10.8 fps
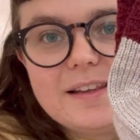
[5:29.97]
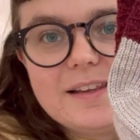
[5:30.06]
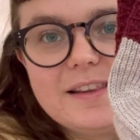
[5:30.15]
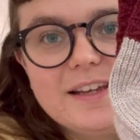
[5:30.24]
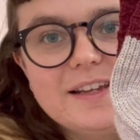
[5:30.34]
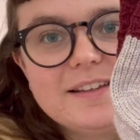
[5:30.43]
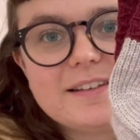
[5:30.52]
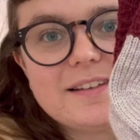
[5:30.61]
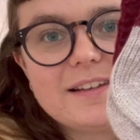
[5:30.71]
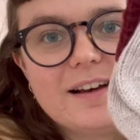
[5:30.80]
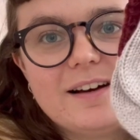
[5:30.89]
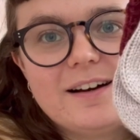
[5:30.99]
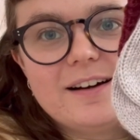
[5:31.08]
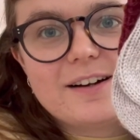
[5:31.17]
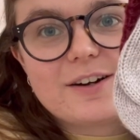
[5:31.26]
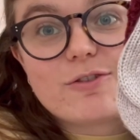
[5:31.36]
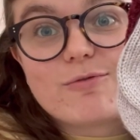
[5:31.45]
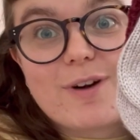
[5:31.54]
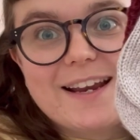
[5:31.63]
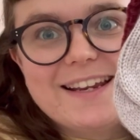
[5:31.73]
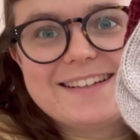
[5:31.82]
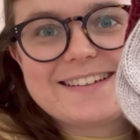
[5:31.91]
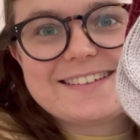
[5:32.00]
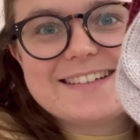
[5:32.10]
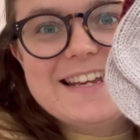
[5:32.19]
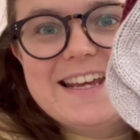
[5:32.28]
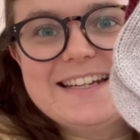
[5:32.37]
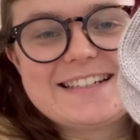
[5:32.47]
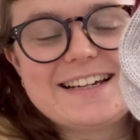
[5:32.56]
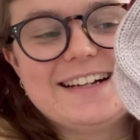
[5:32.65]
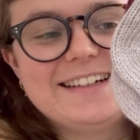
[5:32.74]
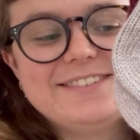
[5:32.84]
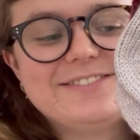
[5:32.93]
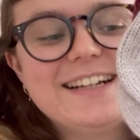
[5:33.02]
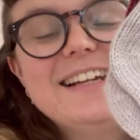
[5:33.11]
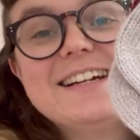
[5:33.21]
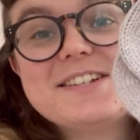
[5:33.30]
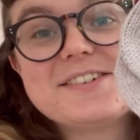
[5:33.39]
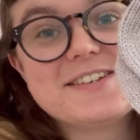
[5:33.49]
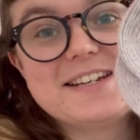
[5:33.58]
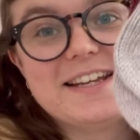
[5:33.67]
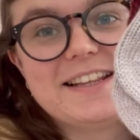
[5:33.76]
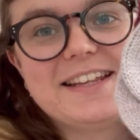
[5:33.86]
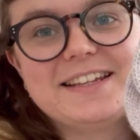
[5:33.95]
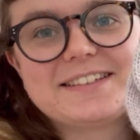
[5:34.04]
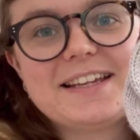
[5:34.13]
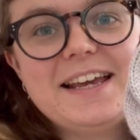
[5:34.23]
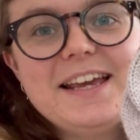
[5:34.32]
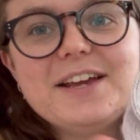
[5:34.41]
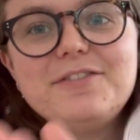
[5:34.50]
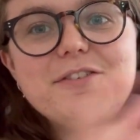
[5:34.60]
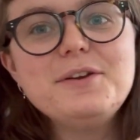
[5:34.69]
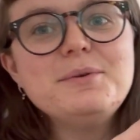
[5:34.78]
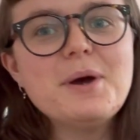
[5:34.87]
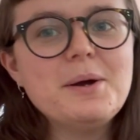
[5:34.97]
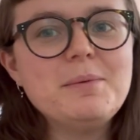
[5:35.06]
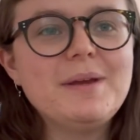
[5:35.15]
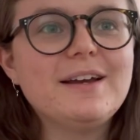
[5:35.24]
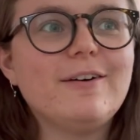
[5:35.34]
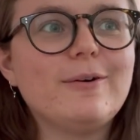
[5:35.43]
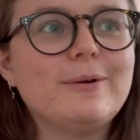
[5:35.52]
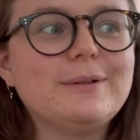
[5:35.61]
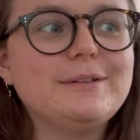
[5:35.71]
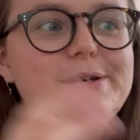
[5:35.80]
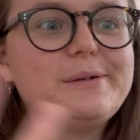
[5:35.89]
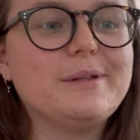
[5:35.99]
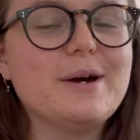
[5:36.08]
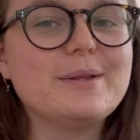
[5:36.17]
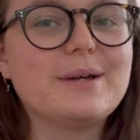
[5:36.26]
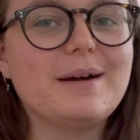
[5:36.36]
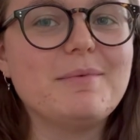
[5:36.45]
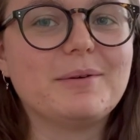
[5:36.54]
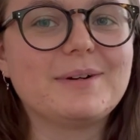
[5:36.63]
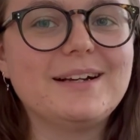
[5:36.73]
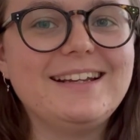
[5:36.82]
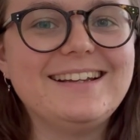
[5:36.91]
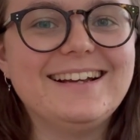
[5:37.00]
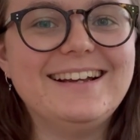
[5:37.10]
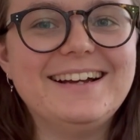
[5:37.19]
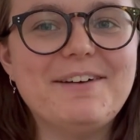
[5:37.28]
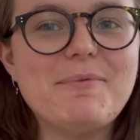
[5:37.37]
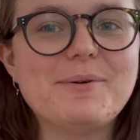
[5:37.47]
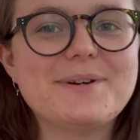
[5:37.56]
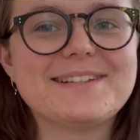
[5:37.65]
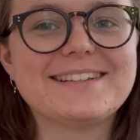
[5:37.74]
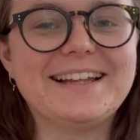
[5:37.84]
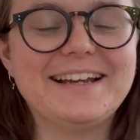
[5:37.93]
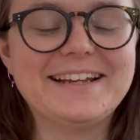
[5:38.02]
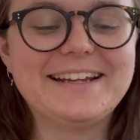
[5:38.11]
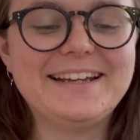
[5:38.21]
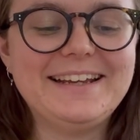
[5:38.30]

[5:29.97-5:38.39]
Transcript: These are great to knit. I really enjoyed knitting these. If you know me at all, you'll know that I'm always like